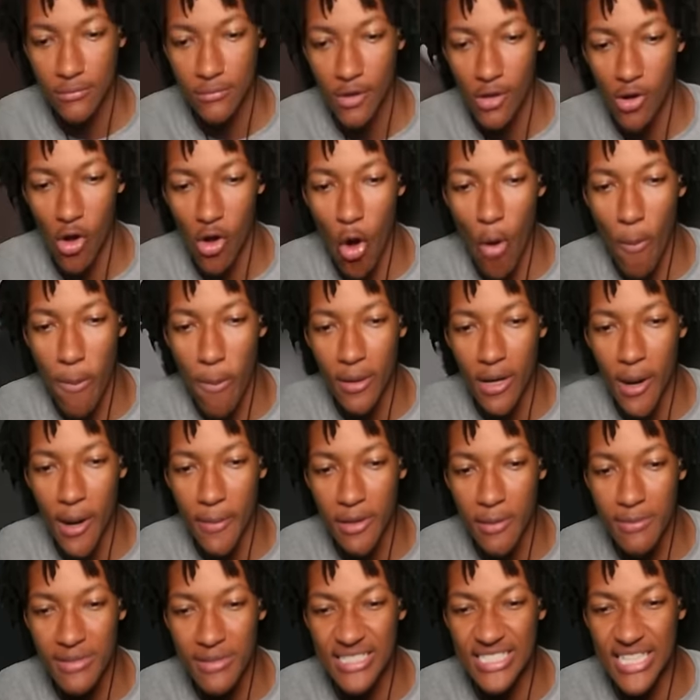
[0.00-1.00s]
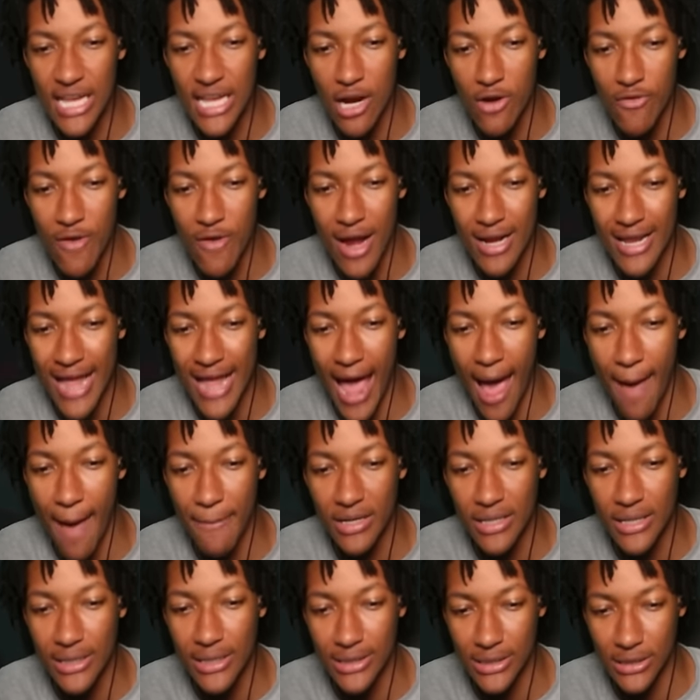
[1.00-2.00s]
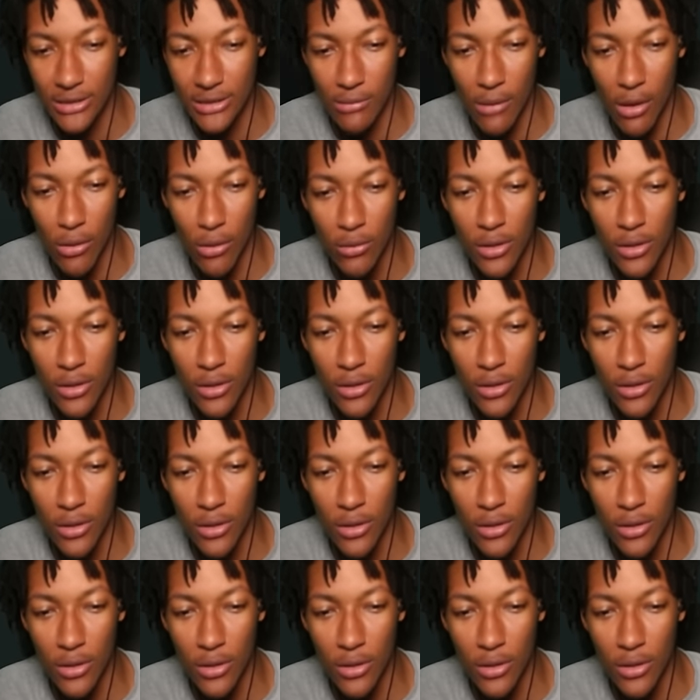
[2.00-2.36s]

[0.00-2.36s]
Open up them cigarette cabinets, bro.